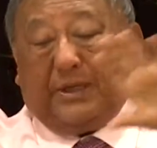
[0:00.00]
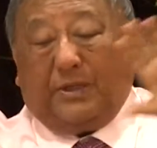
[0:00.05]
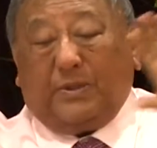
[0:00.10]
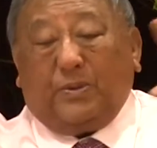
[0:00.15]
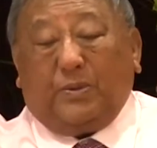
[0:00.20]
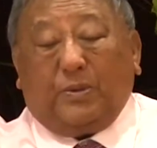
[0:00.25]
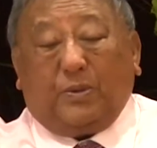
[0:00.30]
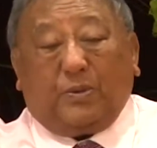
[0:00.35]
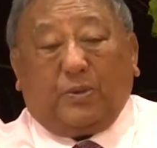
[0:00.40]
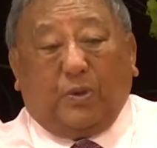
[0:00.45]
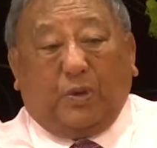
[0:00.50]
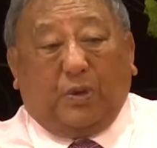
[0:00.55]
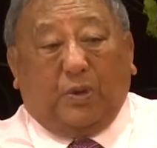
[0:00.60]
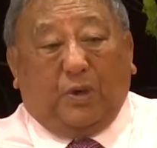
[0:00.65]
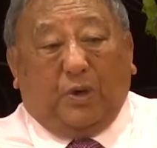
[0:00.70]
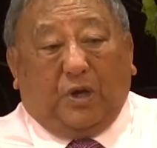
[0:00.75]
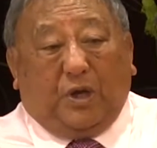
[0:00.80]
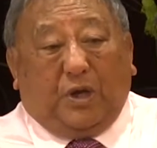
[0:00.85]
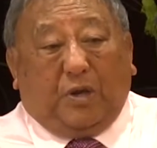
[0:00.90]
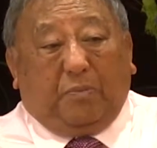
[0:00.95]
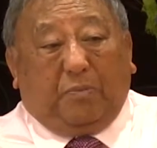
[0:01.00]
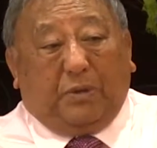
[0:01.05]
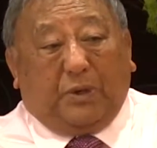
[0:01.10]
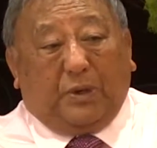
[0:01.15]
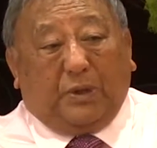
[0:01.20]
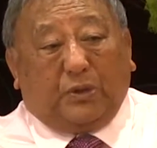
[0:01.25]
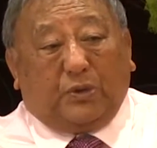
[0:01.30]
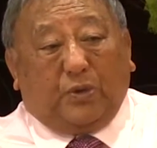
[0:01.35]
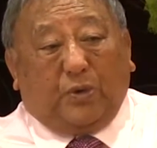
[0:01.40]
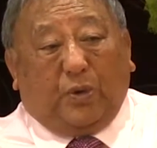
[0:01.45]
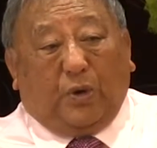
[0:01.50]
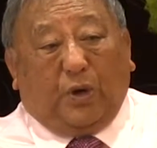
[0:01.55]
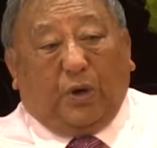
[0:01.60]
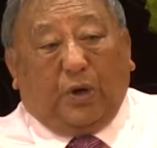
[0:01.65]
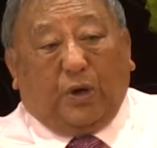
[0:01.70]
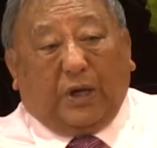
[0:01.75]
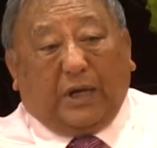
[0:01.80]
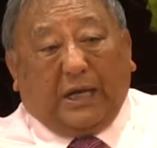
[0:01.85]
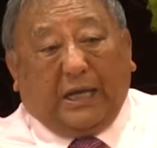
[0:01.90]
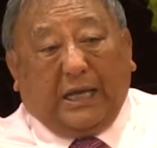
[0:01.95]
it will go because
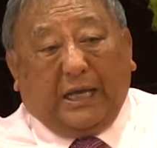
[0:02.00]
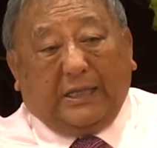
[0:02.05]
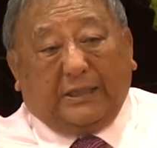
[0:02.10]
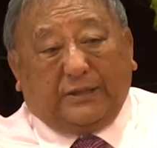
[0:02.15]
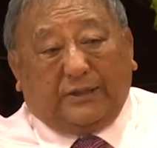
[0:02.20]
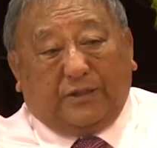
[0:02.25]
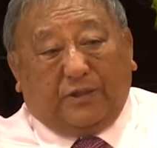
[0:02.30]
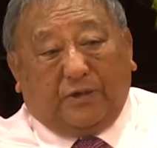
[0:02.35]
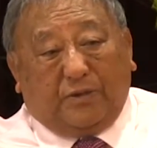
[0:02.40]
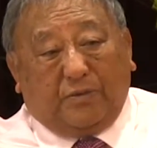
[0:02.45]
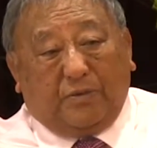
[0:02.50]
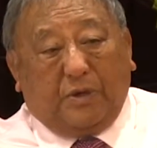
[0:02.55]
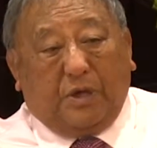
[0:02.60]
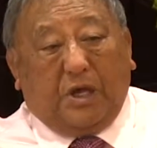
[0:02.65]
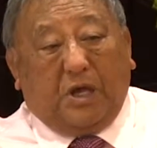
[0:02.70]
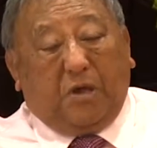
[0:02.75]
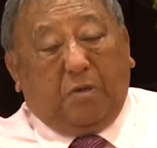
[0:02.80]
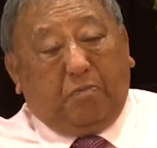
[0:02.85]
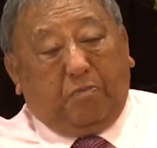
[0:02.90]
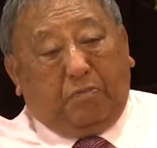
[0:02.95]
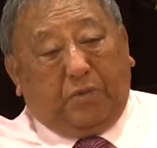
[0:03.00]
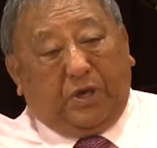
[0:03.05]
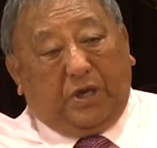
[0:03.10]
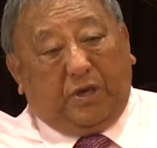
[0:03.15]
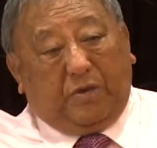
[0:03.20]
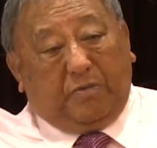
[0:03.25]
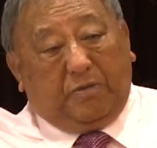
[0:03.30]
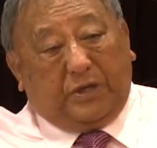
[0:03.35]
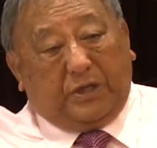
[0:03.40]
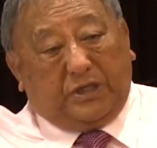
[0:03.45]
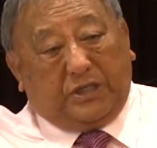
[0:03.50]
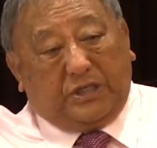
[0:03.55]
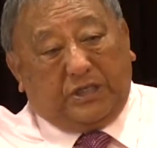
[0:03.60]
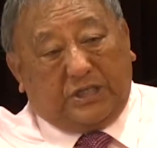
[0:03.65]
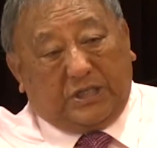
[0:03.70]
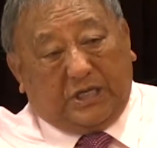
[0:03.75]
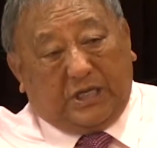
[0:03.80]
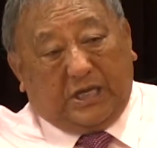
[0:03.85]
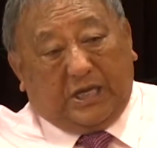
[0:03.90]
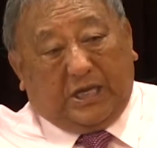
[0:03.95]
all kinds of
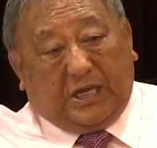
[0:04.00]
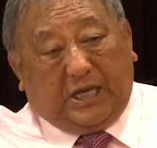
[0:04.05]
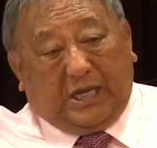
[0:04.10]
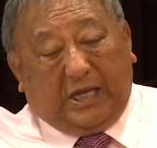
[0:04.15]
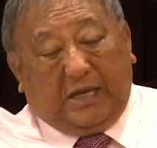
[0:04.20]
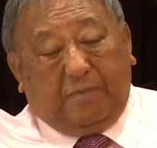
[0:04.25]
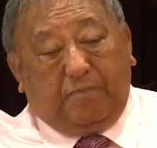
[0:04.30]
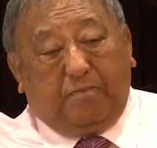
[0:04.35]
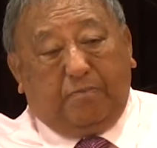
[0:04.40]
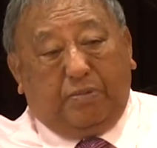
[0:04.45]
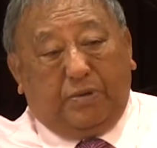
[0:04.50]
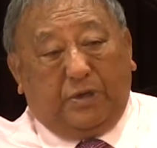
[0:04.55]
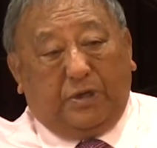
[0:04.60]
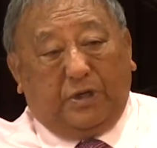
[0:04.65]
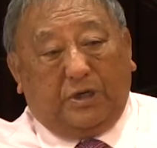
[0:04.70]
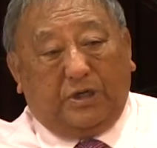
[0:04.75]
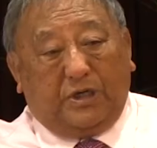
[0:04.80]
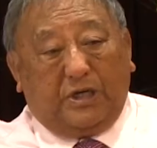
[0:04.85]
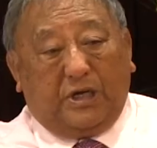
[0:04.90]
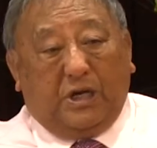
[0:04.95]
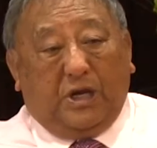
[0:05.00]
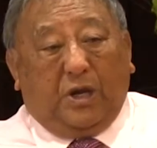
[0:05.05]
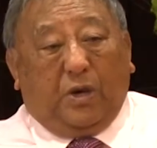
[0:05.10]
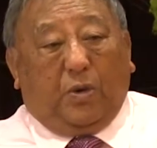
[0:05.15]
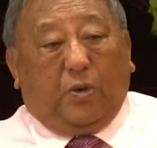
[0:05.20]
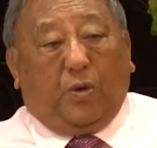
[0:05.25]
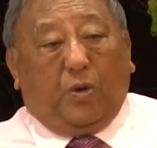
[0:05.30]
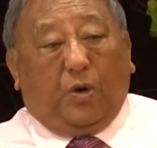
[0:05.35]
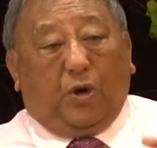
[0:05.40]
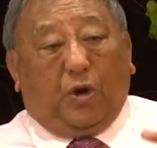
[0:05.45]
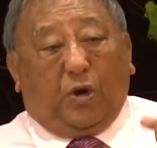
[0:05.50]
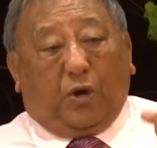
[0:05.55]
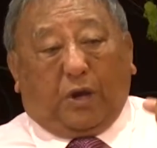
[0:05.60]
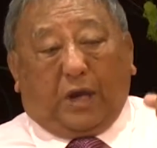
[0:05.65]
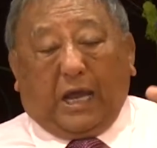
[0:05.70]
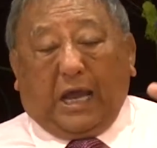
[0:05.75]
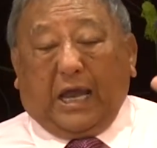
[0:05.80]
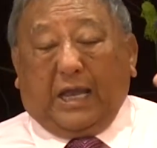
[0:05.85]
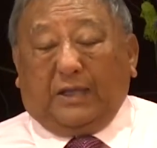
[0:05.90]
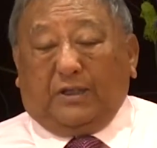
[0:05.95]
PBs imprint, all
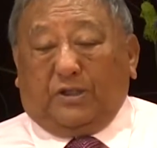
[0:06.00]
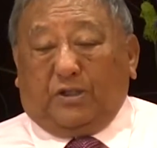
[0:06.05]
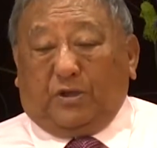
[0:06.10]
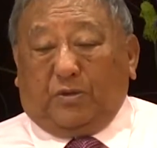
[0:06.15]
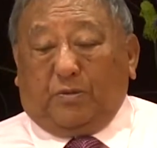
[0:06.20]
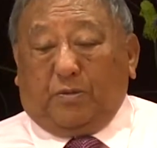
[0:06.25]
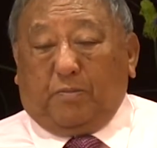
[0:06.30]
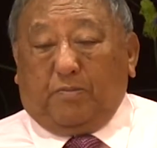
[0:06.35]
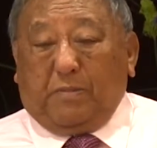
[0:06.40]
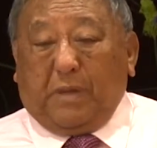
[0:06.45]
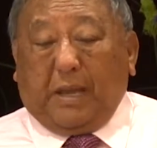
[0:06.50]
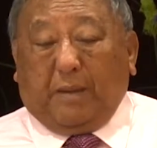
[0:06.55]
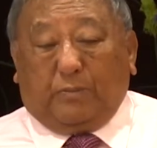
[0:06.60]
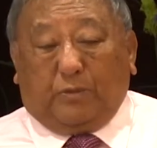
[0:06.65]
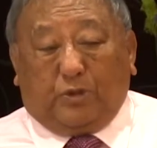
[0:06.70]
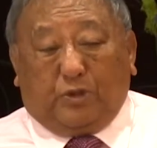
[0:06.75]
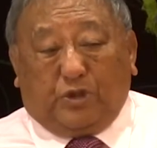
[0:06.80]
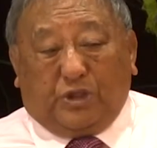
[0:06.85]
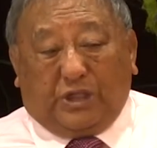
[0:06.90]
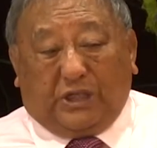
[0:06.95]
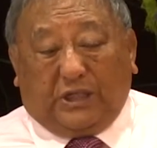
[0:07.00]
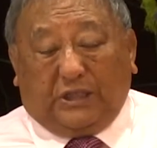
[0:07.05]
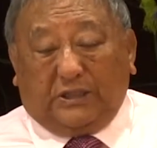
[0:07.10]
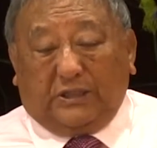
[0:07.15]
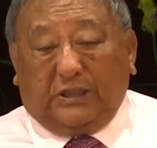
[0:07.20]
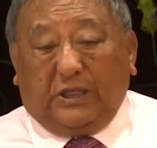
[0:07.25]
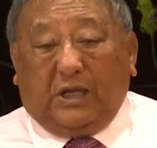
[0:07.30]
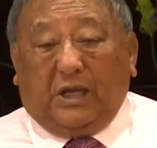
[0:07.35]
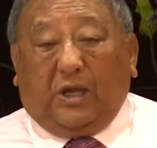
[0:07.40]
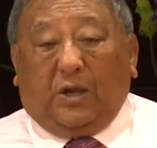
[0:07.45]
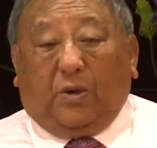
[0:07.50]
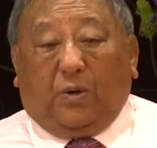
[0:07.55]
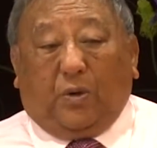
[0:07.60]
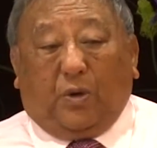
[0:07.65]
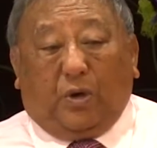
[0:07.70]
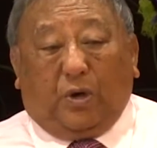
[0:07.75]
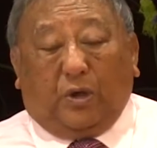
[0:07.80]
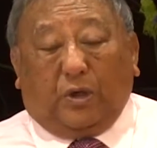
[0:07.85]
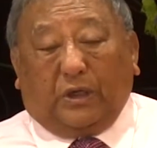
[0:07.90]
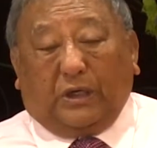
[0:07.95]
kinds of memories,
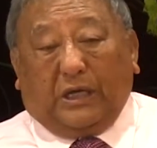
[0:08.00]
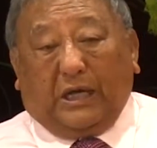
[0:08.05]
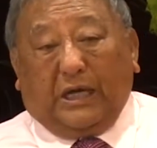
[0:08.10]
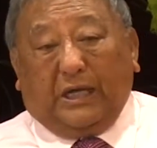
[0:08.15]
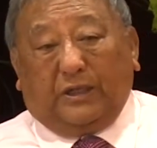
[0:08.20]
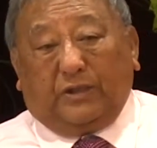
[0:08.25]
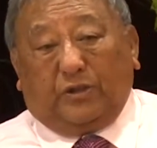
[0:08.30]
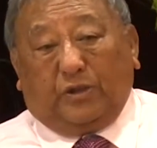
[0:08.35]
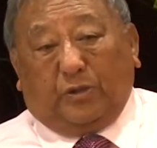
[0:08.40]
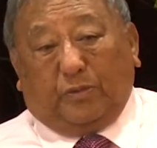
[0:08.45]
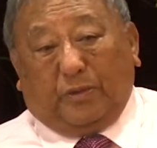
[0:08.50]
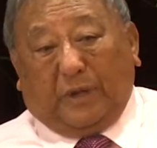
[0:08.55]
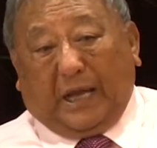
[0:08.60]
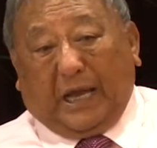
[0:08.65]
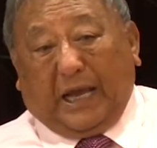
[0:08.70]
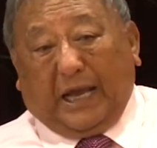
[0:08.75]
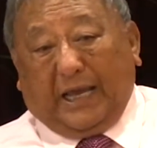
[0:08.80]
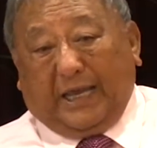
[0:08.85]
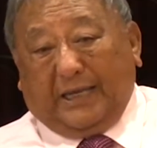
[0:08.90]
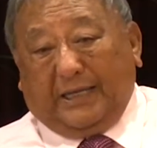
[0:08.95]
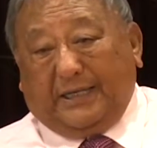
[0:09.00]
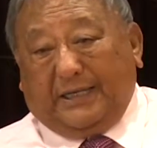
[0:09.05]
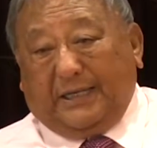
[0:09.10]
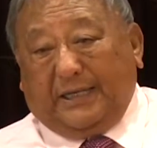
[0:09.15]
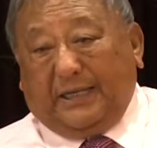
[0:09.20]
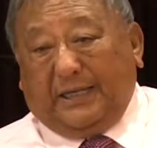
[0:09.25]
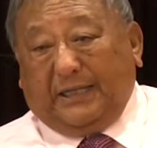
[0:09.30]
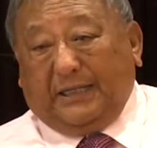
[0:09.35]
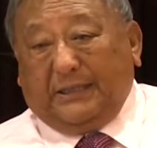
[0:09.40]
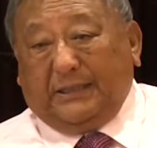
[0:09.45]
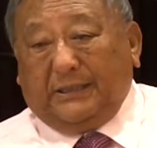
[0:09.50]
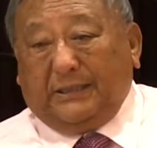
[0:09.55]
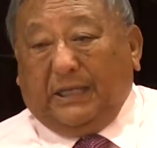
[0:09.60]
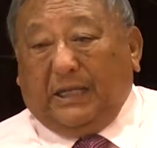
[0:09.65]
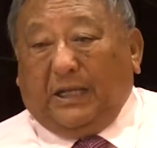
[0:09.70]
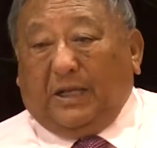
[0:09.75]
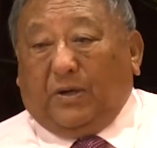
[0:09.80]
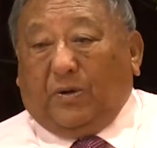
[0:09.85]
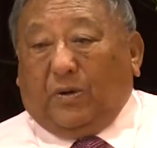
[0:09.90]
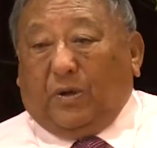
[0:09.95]
all kinds of ideas,
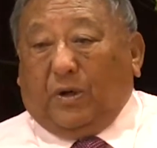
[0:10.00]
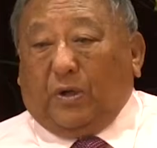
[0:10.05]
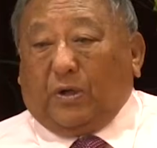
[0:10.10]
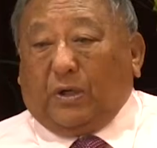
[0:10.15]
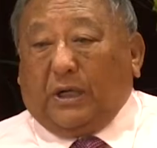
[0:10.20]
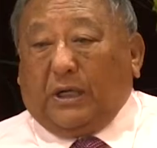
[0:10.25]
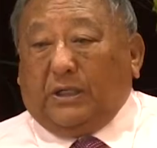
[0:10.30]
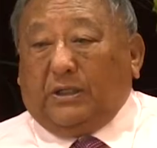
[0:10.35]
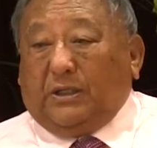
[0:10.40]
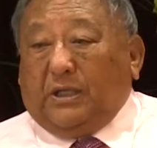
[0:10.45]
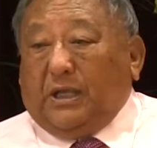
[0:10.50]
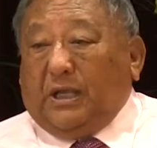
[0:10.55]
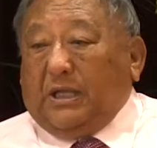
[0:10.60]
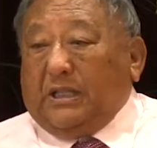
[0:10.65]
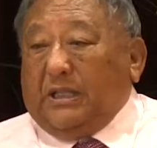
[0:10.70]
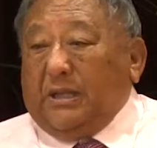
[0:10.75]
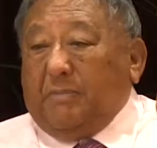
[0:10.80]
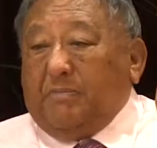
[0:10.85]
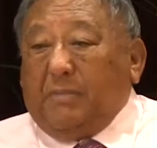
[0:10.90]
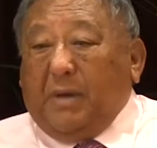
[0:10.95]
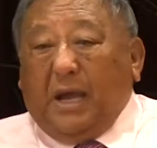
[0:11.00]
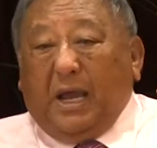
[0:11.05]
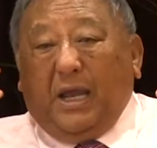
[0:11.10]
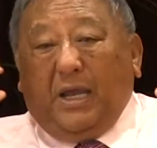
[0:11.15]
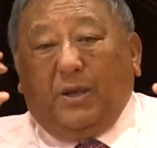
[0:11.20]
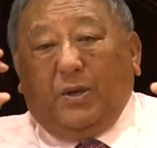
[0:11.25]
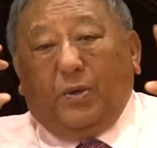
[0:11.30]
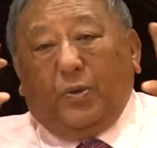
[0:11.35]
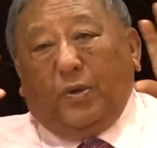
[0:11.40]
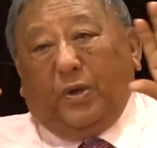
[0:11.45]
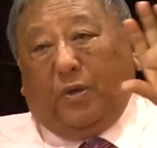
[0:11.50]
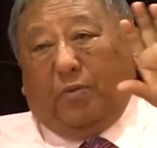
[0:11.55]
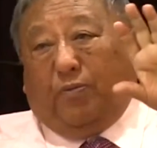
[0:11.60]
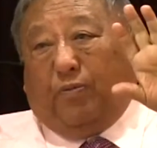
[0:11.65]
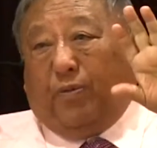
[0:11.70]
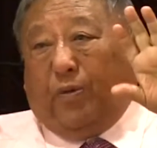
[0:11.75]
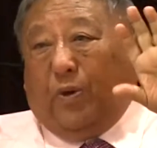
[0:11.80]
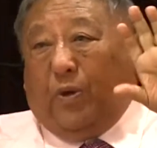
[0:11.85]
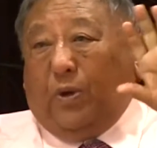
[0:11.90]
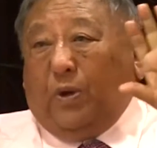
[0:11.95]
all kinds, the mind will
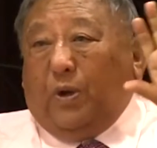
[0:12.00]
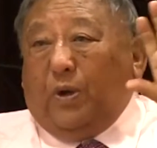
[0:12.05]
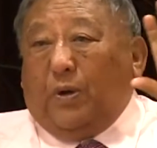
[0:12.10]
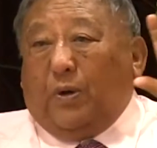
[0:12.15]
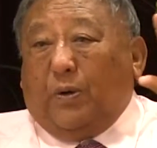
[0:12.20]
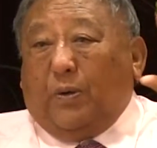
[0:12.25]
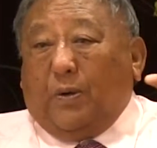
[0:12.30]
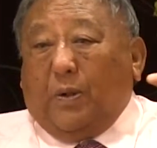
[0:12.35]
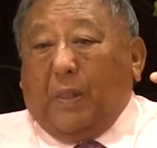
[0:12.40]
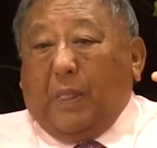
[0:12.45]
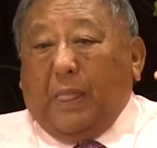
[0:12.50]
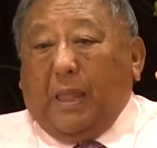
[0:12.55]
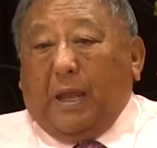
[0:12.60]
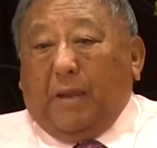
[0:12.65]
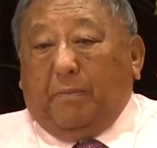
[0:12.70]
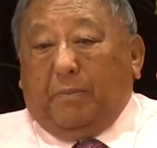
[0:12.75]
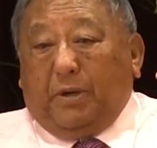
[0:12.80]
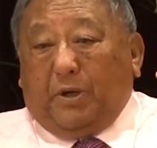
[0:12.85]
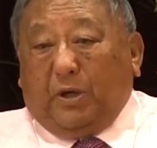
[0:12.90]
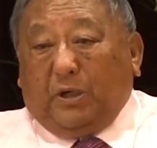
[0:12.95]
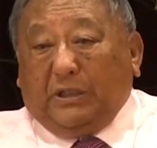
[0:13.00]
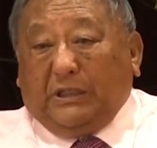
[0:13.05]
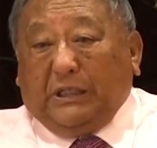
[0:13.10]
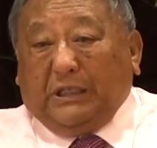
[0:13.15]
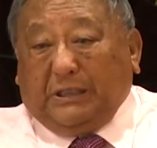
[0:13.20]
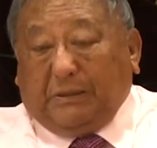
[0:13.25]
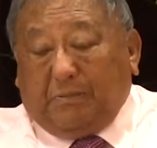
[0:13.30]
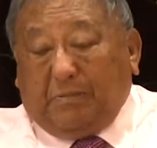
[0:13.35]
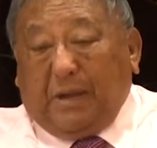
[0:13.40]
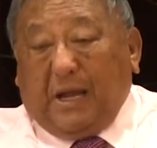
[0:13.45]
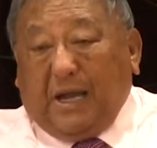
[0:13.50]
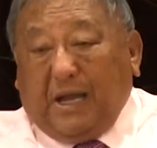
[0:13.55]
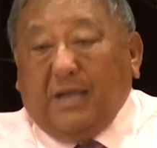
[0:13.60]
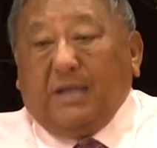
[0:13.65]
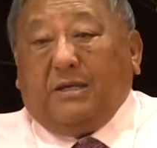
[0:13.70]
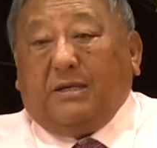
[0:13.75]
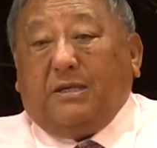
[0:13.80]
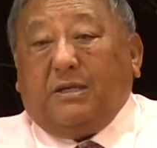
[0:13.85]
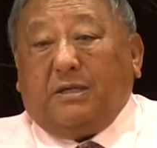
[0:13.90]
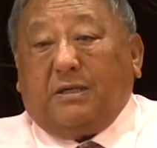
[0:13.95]
follow because it's
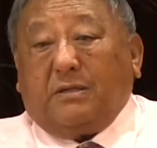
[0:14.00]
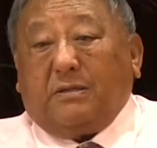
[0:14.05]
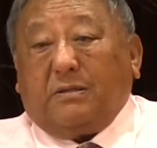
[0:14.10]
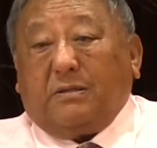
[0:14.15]
mind.